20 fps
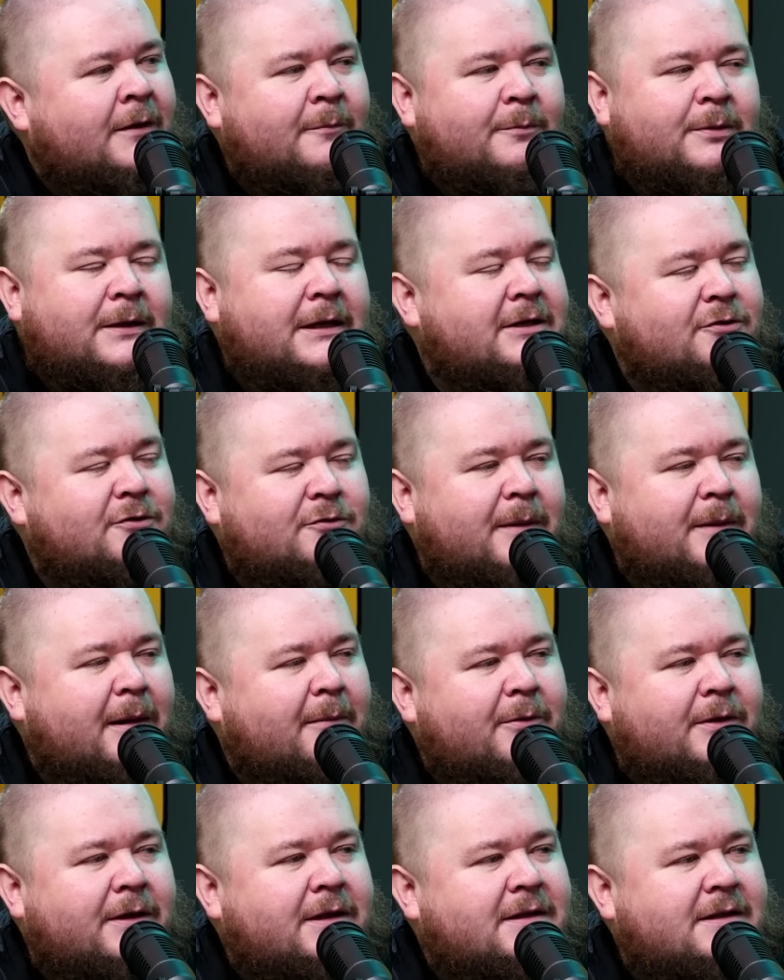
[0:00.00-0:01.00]
Please
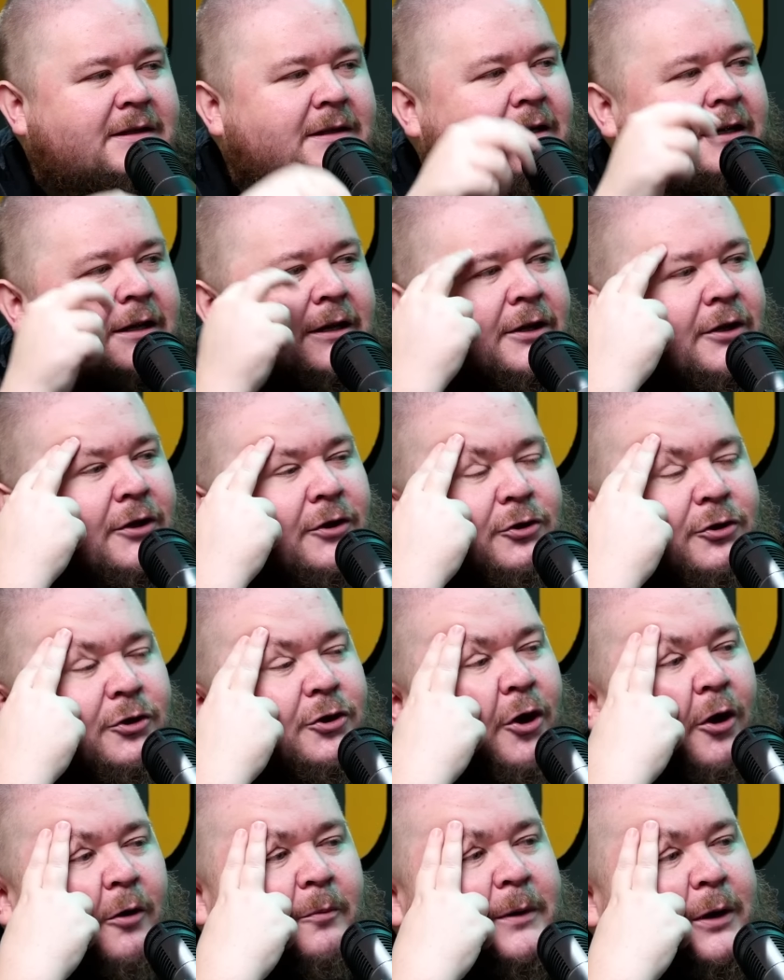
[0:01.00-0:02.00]
remember this. You
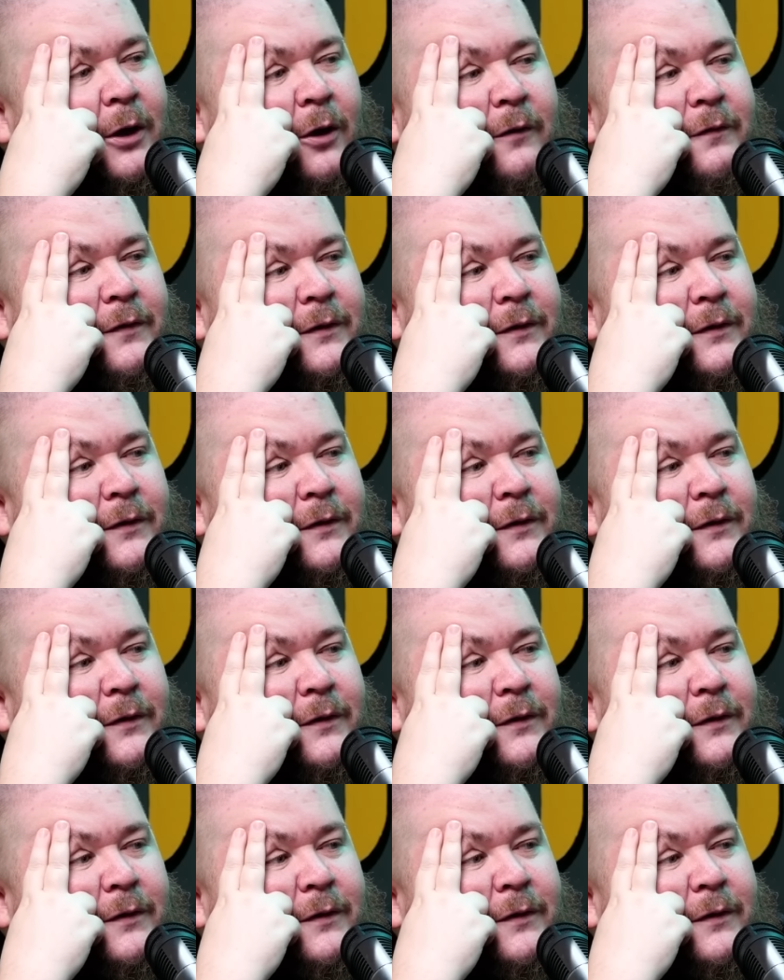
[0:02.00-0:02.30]
cut me off